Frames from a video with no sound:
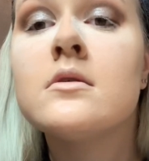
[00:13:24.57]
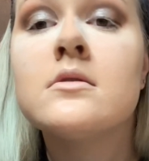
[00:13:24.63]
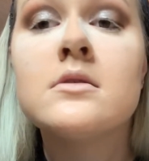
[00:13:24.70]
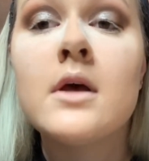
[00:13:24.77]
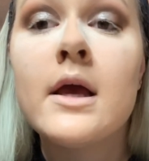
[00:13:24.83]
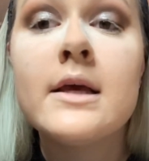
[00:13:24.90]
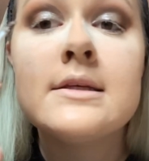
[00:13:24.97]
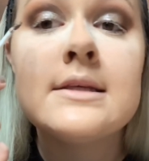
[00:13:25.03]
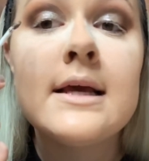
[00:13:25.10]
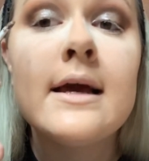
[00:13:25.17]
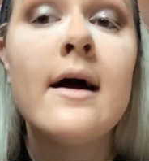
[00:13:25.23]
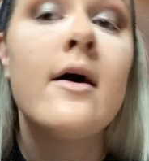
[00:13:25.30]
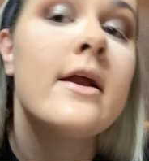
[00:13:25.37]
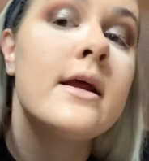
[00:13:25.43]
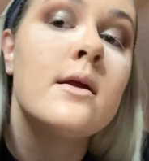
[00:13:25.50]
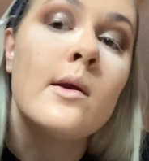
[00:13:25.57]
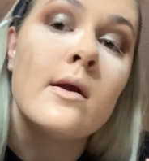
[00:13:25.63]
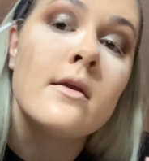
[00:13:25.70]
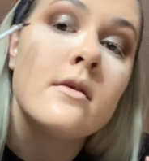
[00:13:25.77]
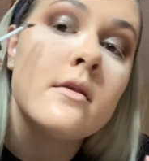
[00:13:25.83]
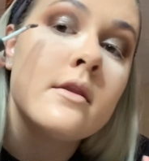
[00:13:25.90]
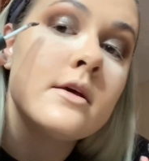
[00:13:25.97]
So you see how I
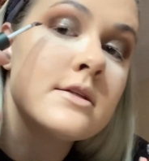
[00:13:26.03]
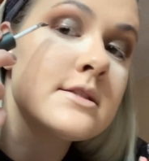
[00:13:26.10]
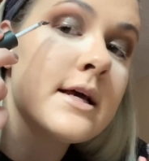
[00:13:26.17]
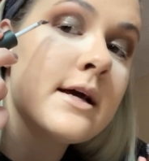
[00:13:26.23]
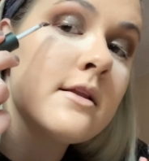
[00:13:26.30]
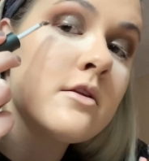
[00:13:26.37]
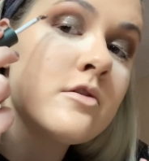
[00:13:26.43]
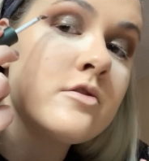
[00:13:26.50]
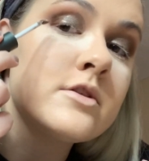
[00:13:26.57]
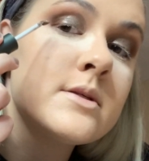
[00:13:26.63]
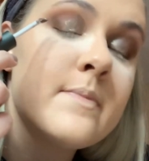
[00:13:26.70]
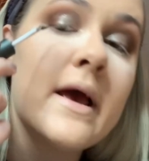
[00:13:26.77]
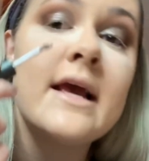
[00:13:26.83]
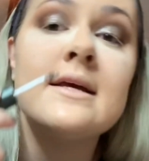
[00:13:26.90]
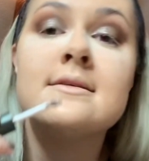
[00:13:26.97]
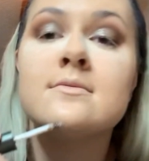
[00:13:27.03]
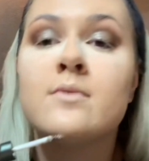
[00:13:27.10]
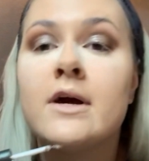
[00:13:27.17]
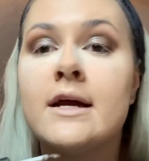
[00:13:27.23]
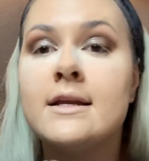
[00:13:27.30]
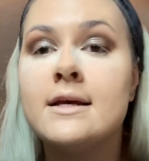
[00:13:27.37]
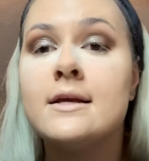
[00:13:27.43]
didn't, there's like a little space
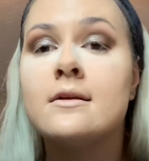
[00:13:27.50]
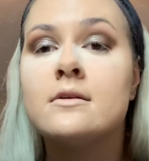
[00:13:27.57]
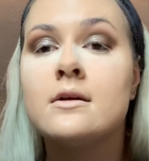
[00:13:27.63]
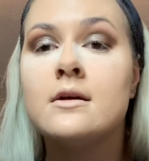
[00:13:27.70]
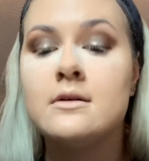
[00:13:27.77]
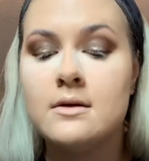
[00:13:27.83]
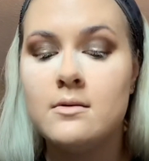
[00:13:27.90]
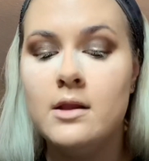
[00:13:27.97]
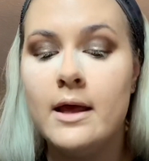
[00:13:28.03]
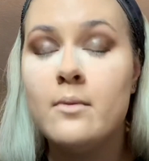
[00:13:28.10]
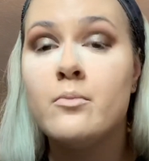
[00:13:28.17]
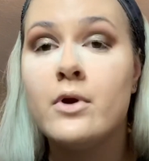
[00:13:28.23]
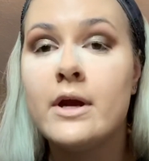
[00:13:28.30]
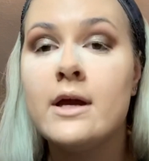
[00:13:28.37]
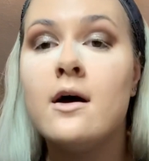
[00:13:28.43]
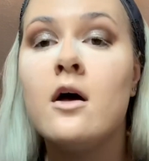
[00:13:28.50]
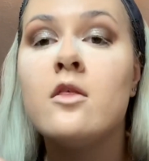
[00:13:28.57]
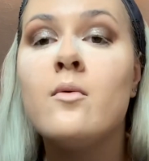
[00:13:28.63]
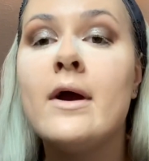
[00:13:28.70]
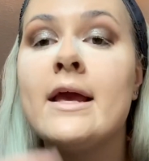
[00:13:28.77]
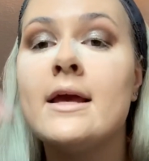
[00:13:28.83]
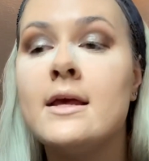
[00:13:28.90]
where I didn't like bring it all the
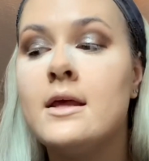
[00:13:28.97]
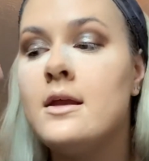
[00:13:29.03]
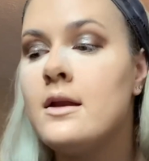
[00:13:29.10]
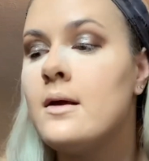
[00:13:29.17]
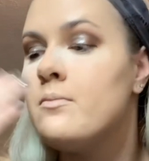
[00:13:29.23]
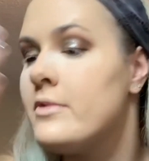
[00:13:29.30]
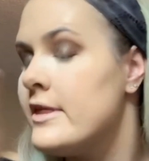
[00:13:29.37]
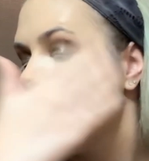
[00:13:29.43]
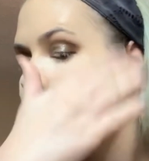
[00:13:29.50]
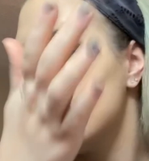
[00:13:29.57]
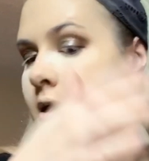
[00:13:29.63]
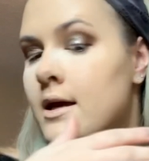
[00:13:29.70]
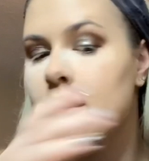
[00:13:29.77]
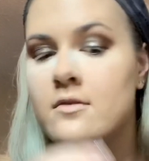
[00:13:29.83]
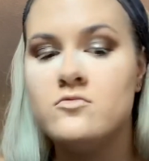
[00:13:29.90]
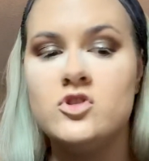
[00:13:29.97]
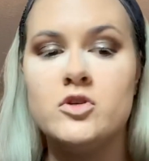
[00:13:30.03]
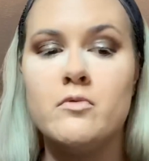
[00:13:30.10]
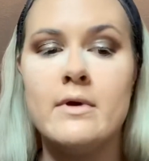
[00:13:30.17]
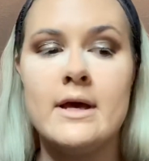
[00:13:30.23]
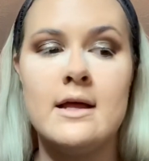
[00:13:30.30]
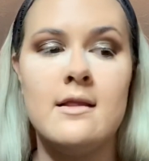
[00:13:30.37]
way in. I'm thinking of
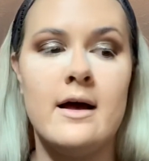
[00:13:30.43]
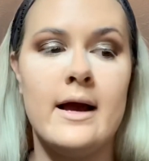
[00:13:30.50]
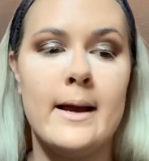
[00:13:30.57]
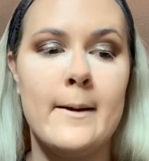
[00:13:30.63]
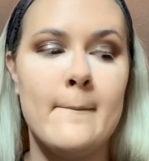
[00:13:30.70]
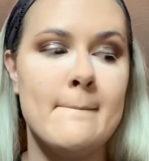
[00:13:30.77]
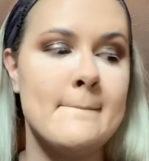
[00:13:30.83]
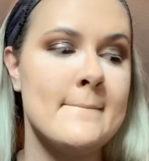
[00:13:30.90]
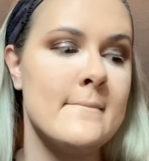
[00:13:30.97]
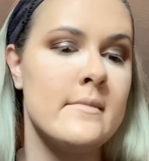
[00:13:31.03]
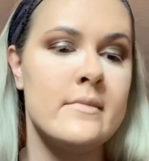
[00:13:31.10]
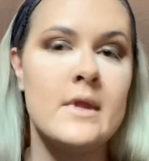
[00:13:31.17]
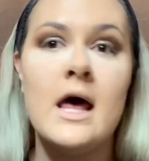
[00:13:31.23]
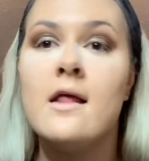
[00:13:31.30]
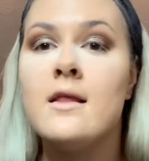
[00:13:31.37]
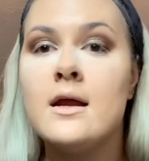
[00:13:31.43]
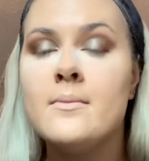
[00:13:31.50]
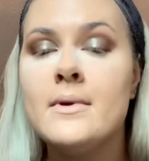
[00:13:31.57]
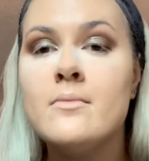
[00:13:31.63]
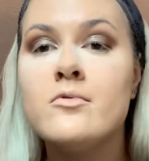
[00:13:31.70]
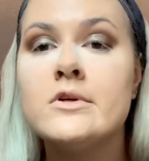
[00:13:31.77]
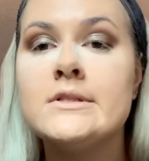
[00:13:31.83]
doing like, a lot of
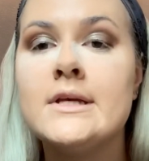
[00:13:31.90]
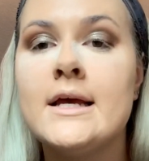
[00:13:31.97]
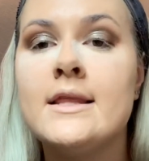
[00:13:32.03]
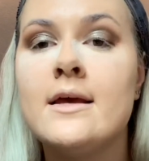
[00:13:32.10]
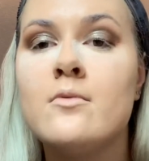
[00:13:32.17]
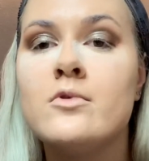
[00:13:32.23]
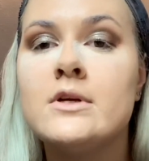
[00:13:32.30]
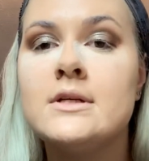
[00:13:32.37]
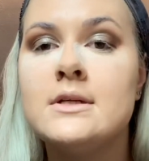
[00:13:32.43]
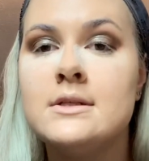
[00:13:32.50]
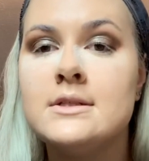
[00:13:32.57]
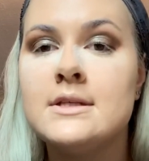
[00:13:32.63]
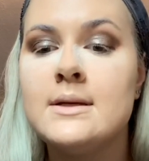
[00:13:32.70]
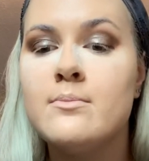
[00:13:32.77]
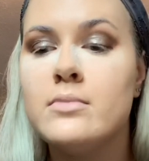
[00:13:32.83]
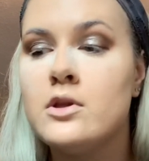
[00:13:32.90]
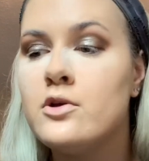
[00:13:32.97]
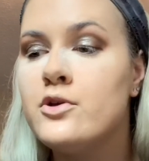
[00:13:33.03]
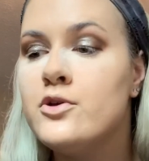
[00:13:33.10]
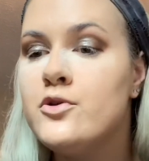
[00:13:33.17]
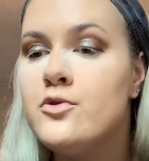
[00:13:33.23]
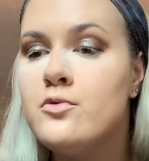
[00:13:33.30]
people are saying they wanted to see
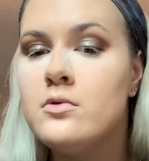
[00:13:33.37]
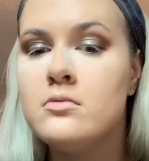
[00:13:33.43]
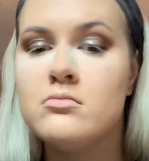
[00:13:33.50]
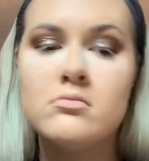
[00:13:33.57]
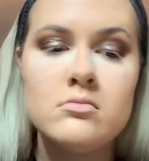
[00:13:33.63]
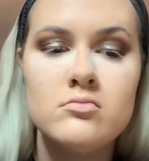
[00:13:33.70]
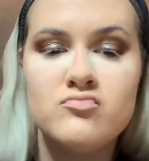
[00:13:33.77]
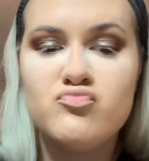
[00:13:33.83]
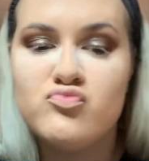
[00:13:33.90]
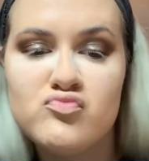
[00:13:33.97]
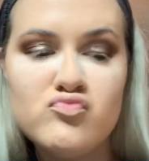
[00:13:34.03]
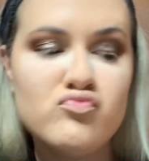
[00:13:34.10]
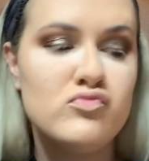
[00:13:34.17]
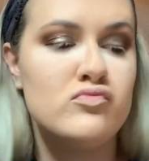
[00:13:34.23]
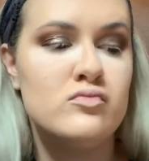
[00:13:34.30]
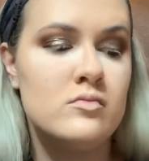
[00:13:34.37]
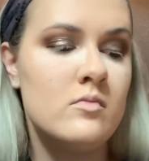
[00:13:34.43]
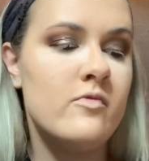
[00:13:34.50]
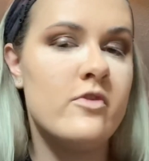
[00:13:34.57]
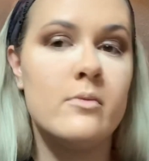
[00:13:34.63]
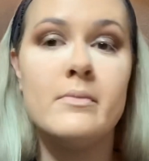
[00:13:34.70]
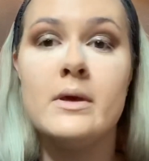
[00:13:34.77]
blue
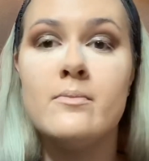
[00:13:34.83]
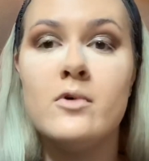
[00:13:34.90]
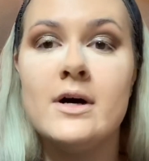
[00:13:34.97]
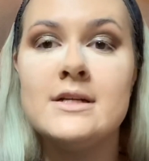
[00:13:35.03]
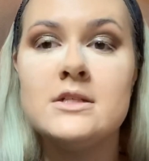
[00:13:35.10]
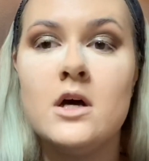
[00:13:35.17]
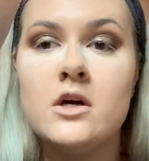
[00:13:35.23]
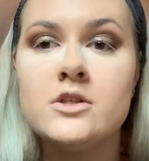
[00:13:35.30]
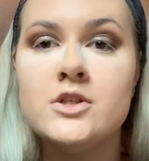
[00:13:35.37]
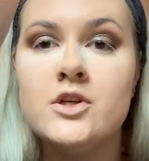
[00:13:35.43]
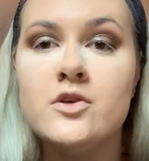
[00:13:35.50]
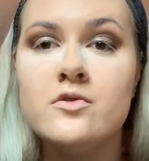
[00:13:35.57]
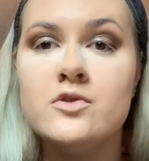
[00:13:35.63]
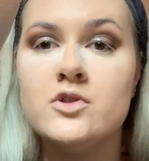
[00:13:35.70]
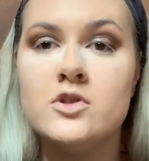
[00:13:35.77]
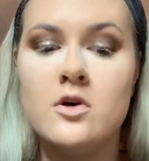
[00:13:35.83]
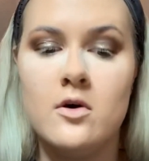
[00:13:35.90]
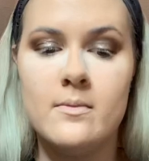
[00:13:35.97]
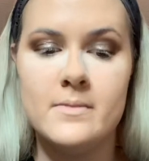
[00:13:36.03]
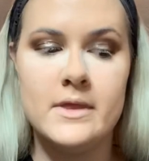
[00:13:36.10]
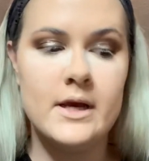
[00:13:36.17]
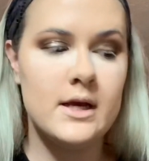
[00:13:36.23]
from people I talked to. So
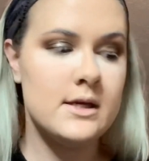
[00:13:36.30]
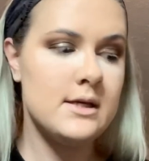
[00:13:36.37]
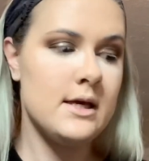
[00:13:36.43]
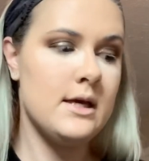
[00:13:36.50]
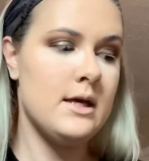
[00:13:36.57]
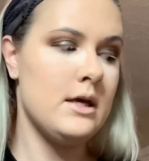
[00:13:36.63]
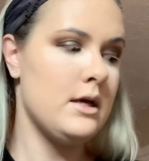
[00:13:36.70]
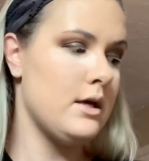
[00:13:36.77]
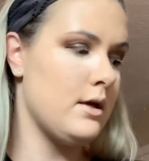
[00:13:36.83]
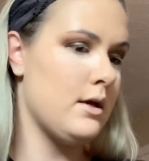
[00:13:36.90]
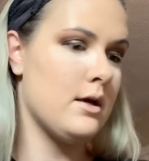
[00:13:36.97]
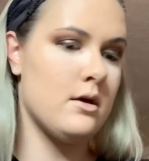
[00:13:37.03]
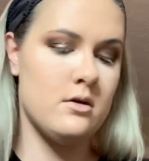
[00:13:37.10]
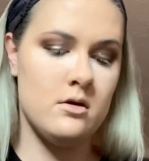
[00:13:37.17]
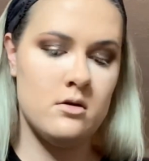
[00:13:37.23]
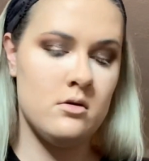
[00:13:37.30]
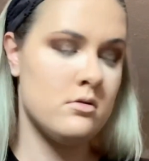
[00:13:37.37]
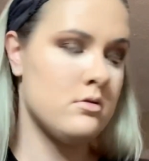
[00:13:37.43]
I'm thinking,